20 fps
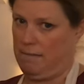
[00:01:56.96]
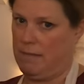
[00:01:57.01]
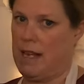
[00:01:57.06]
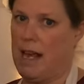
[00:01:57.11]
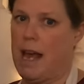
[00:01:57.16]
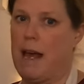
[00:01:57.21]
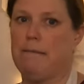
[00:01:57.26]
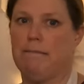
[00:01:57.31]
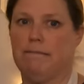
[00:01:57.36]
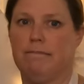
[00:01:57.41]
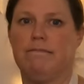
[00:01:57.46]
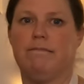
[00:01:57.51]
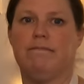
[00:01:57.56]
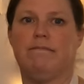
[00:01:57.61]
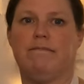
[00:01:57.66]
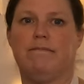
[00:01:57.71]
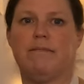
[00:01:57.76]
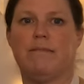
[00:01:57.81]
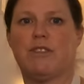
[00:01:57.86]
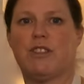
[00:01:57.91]
Yeah,
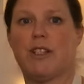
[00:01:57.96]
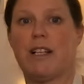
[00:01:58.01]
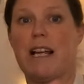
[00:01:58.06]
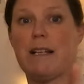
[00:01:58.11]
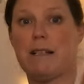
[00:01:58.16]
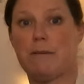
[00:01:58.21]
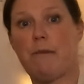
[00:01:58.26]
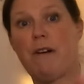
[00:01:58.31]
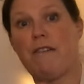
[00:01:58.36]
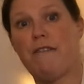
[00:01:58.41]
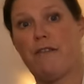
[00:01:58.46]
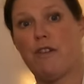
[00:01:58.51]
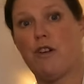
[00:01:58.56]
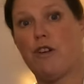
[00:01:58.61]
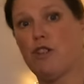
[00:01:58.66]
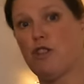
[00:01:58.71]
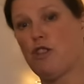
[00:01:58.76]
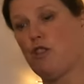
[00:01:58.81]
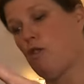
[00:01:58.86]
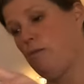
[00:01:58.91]
so that's my
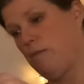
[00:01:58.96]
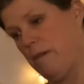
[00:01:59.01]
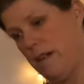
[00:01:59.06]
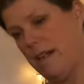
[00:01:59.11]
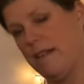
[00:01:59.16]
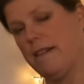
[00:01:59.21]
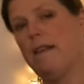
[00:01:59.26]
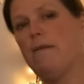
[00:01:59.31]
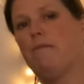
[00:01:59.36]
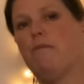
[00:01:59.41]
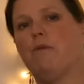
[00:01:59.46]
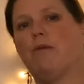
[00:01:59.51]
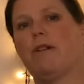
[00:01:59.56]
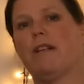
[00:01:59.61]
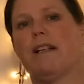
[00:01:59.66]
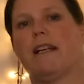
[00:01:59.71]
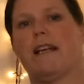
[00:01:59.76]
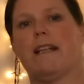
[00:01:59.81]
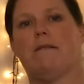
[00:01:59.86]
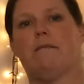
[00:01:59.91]
first job, and then we're
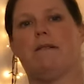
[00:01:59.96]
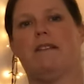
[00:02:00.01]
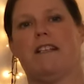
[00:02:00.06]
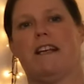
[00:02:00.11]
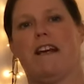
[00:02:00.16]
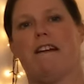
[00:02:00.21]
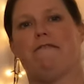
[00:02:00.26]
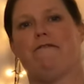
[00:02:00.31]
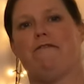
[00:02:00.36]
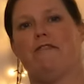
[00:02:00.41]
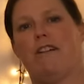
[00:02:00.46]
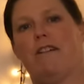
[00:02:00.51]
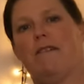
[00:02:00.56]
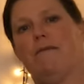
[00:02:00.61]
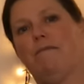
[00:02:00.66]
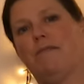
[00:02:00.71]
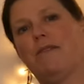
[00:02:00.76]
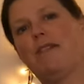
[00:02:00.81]
going to get them in the air fryer.